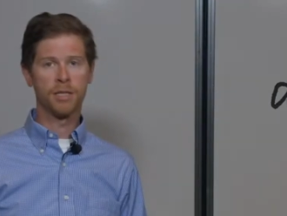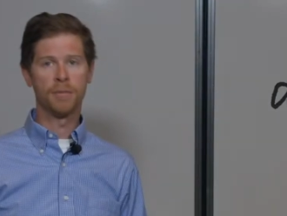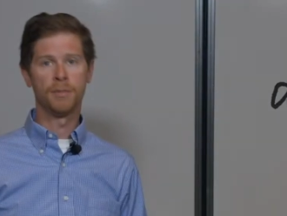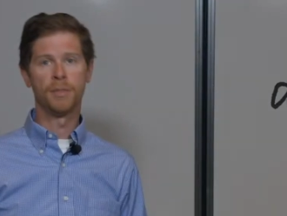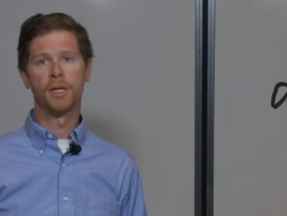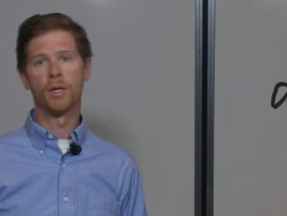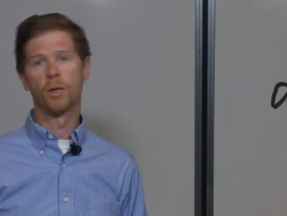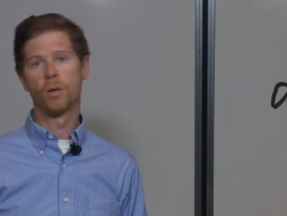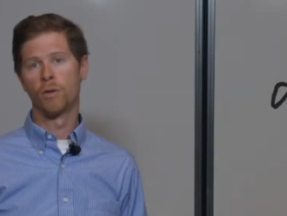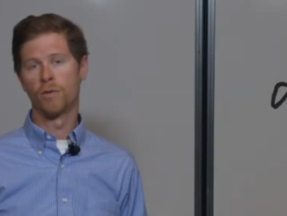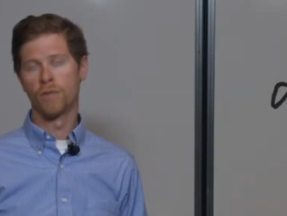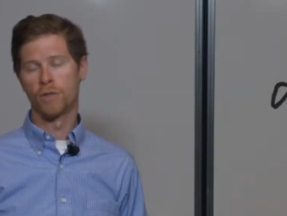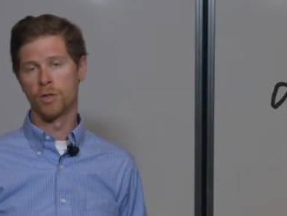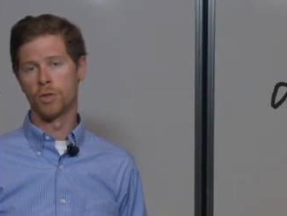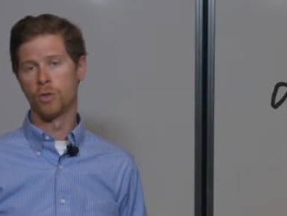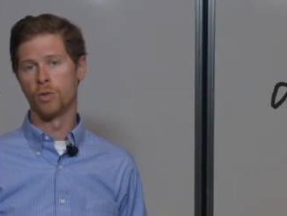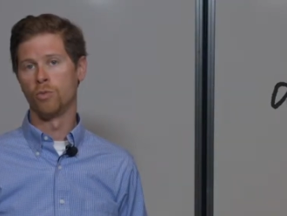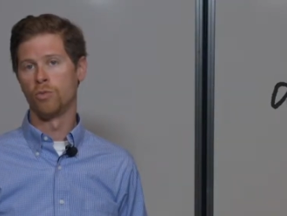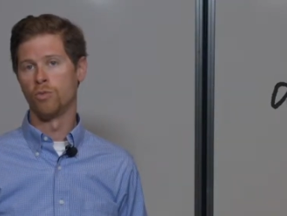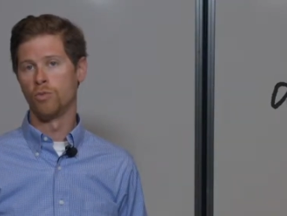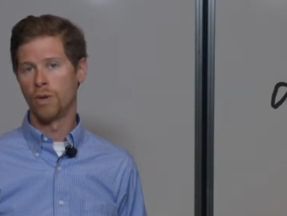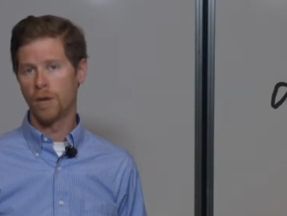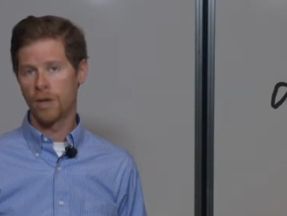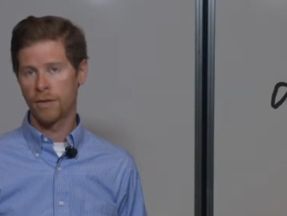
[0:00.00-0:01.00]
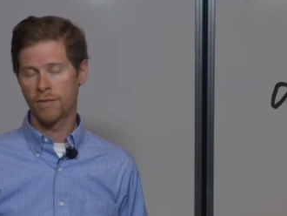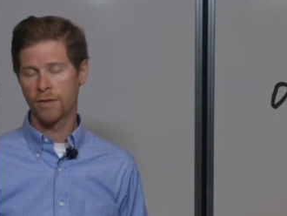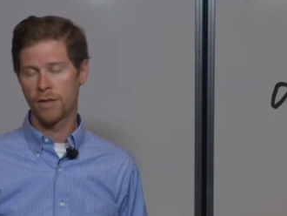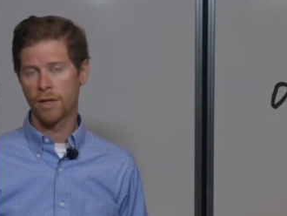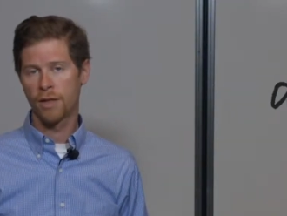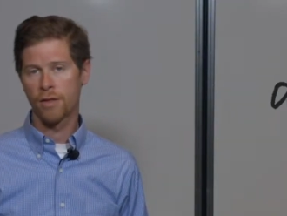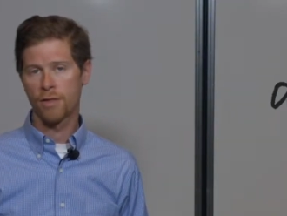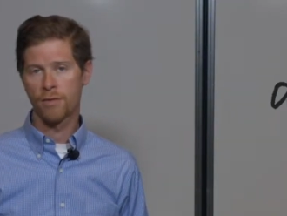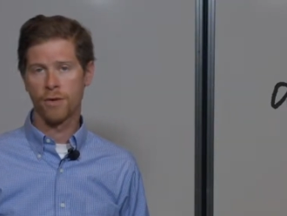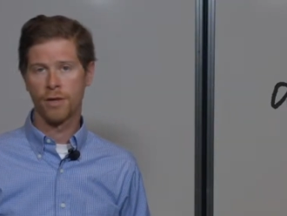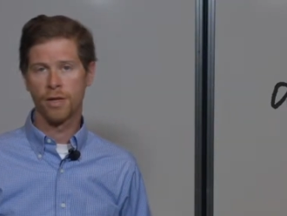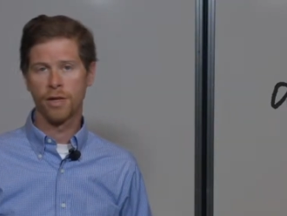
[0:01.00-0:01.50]
to be equivalent to roughly
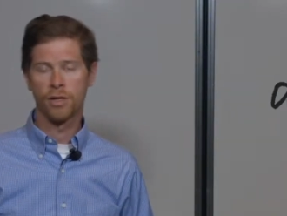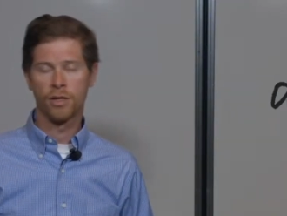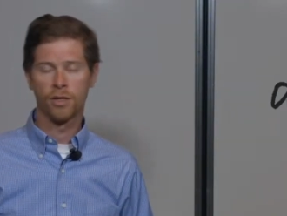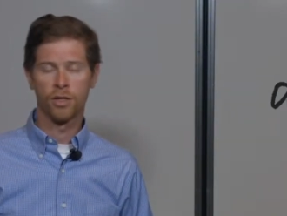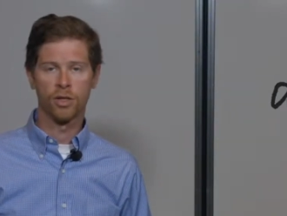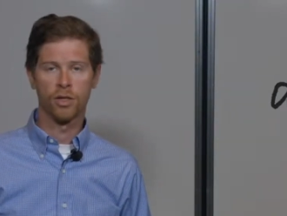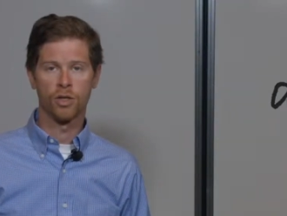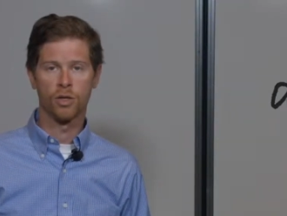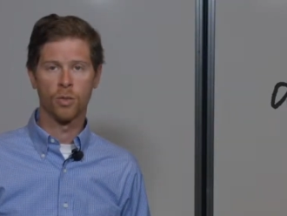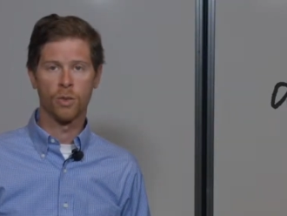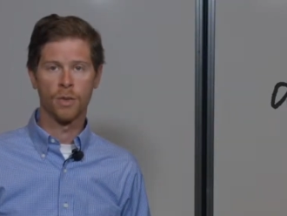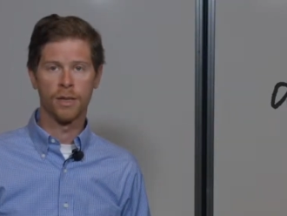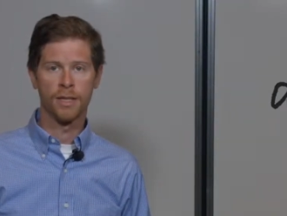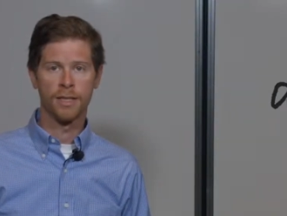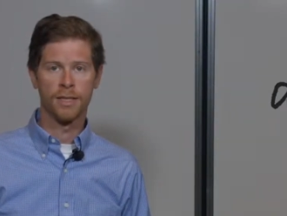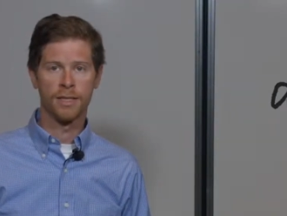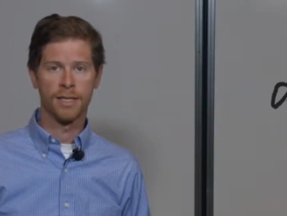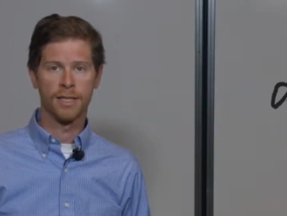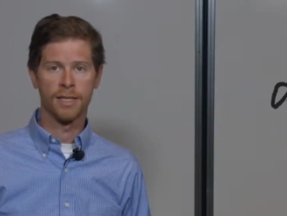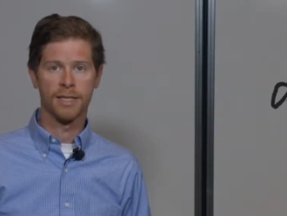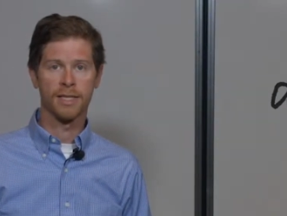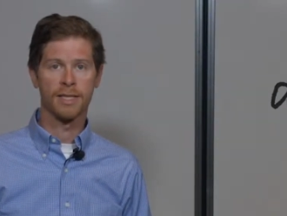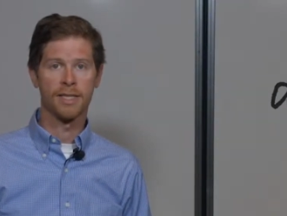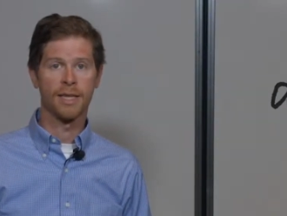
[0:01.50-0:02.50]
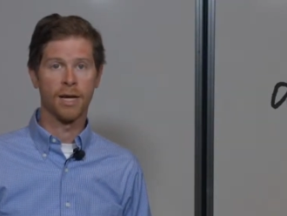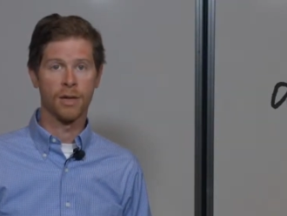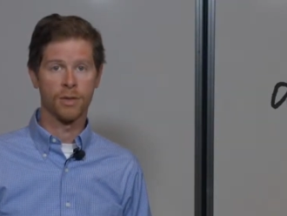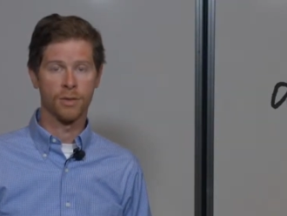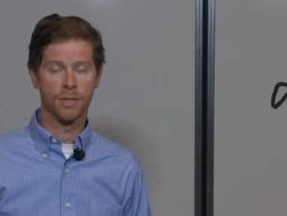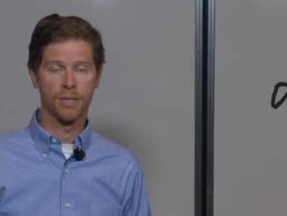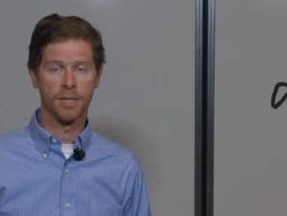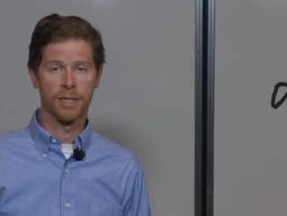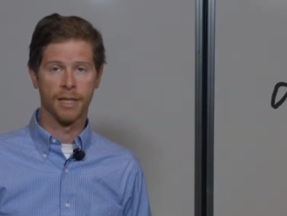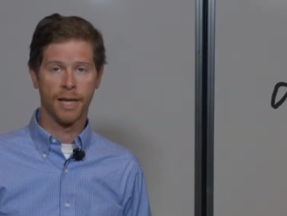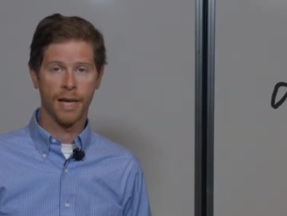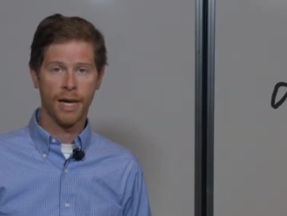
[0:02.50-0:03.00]

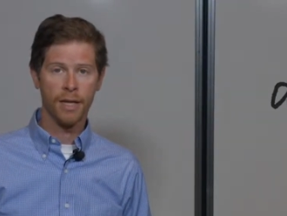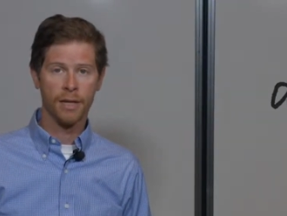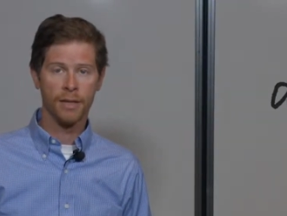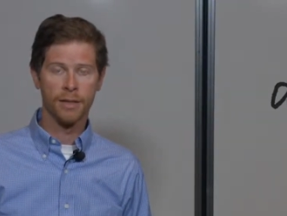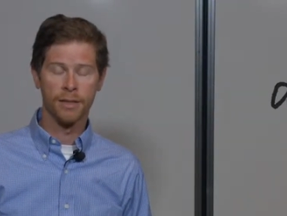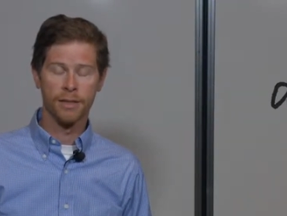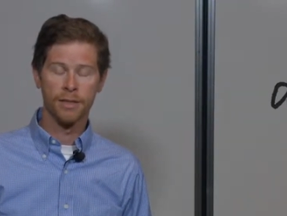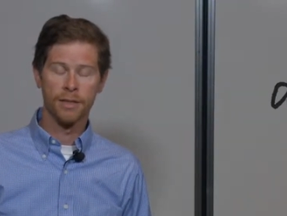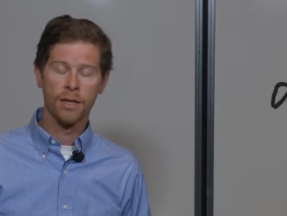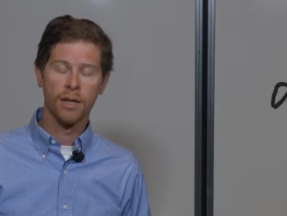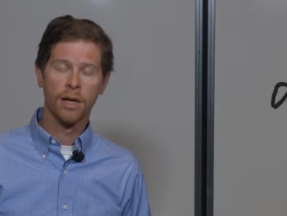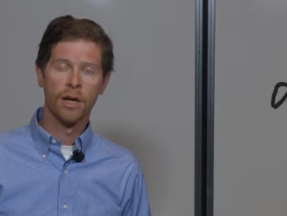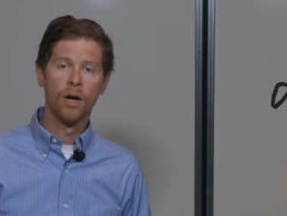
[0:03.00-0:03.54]
326,000 gallons,